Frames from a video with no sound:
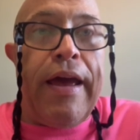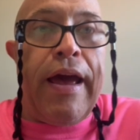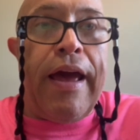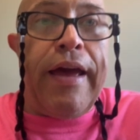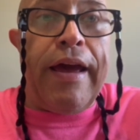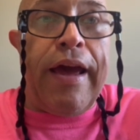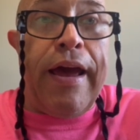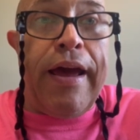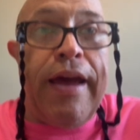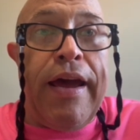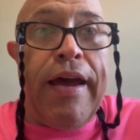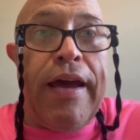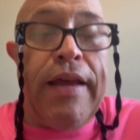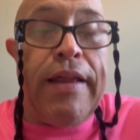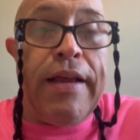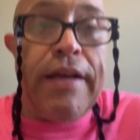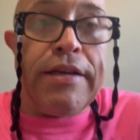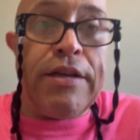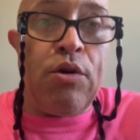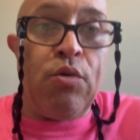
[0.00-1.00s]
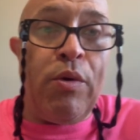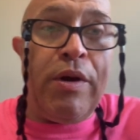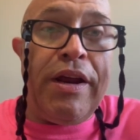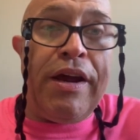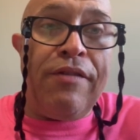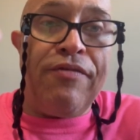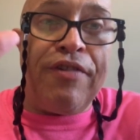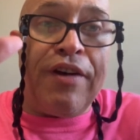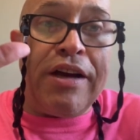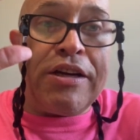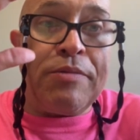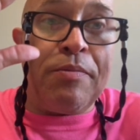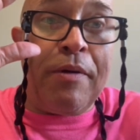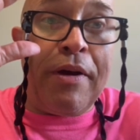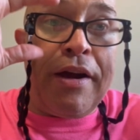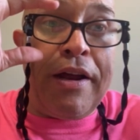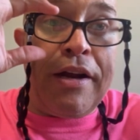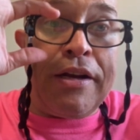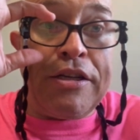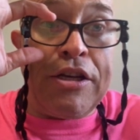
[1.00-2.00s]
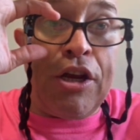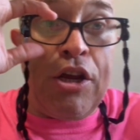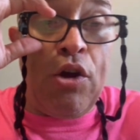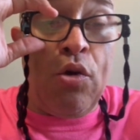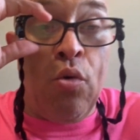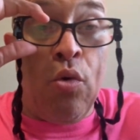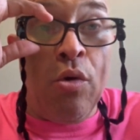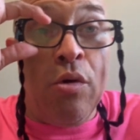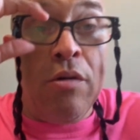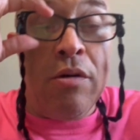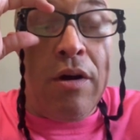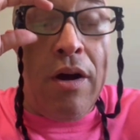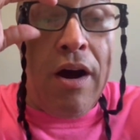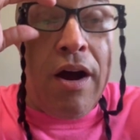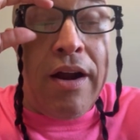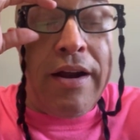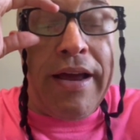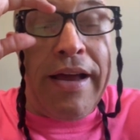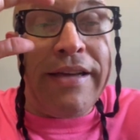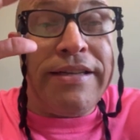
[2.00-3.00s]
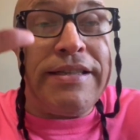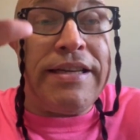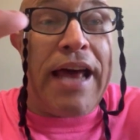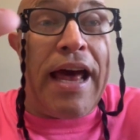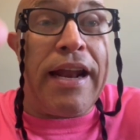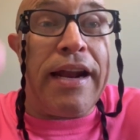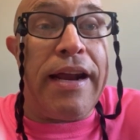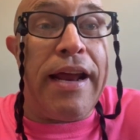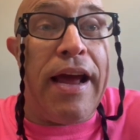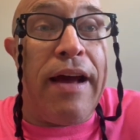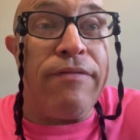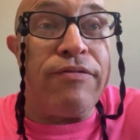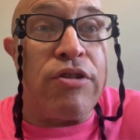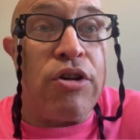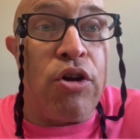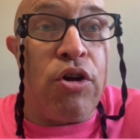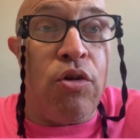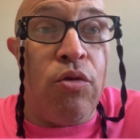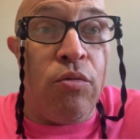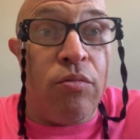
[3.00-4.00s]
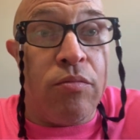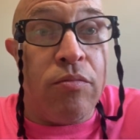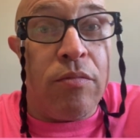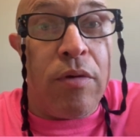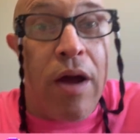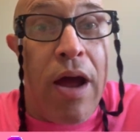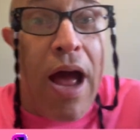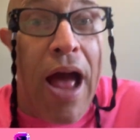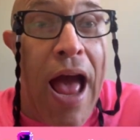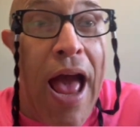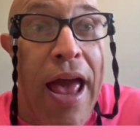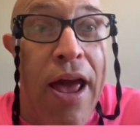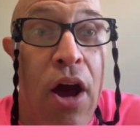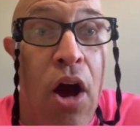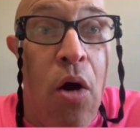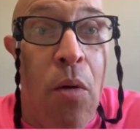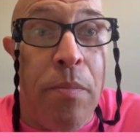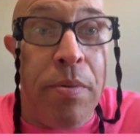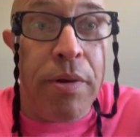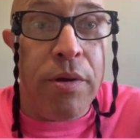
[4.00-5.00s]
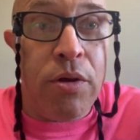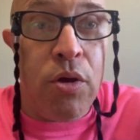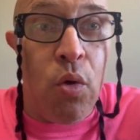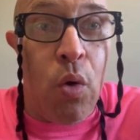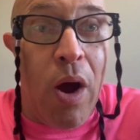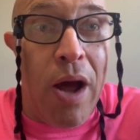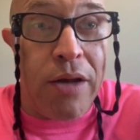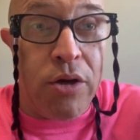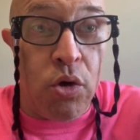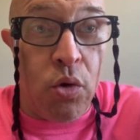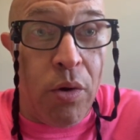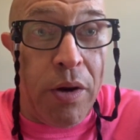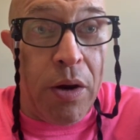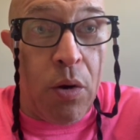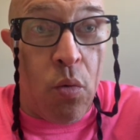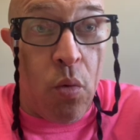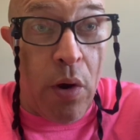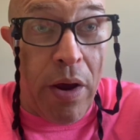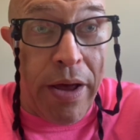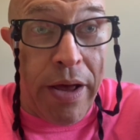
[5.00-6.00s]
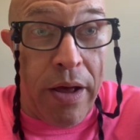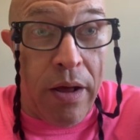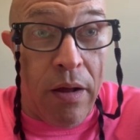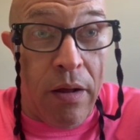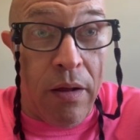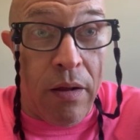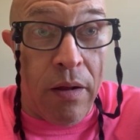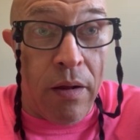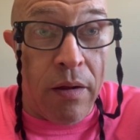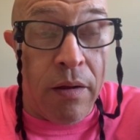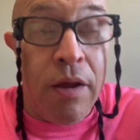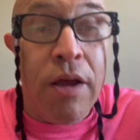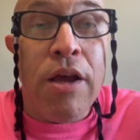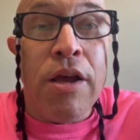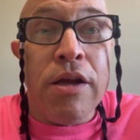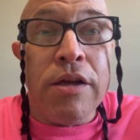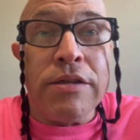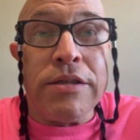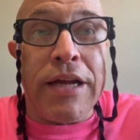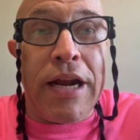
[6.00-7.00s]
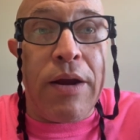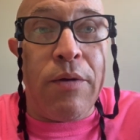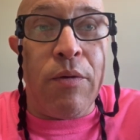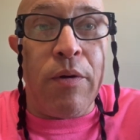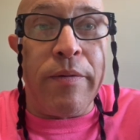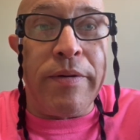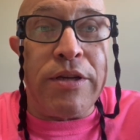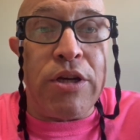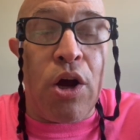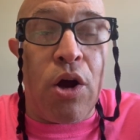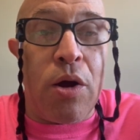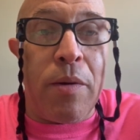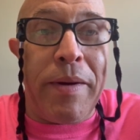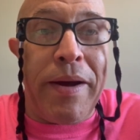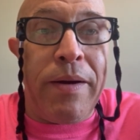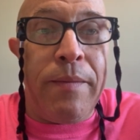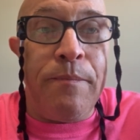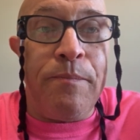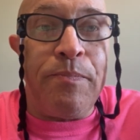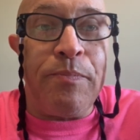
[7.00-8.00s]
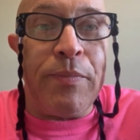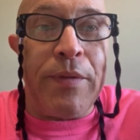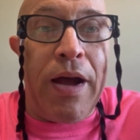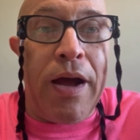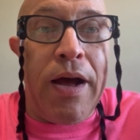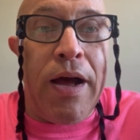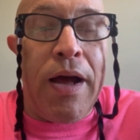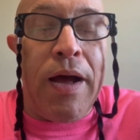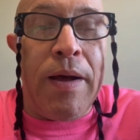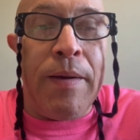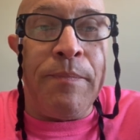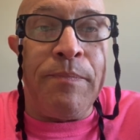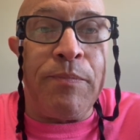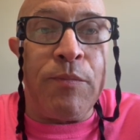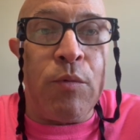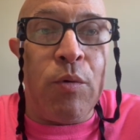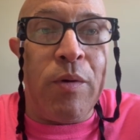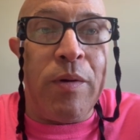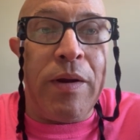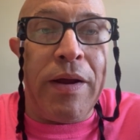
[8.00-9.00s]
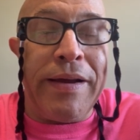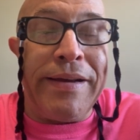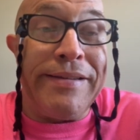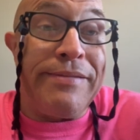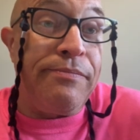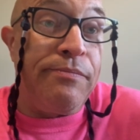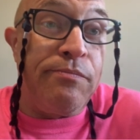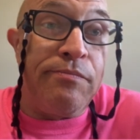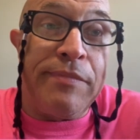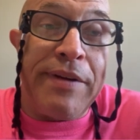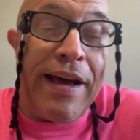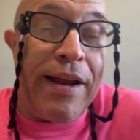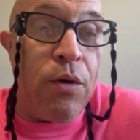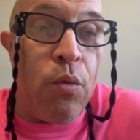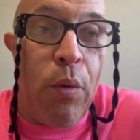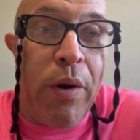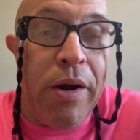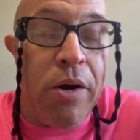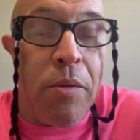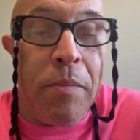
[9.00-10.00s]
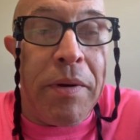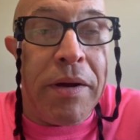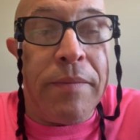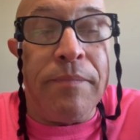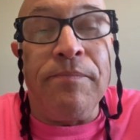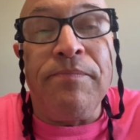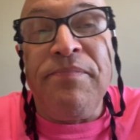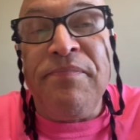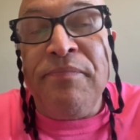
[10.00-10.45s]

hey, hey, this is Louie D. Fresh bringing it to you on a Saturday afternoon. I hope you are doing well. Today we're going to talk about, um, uh, kind of weird, but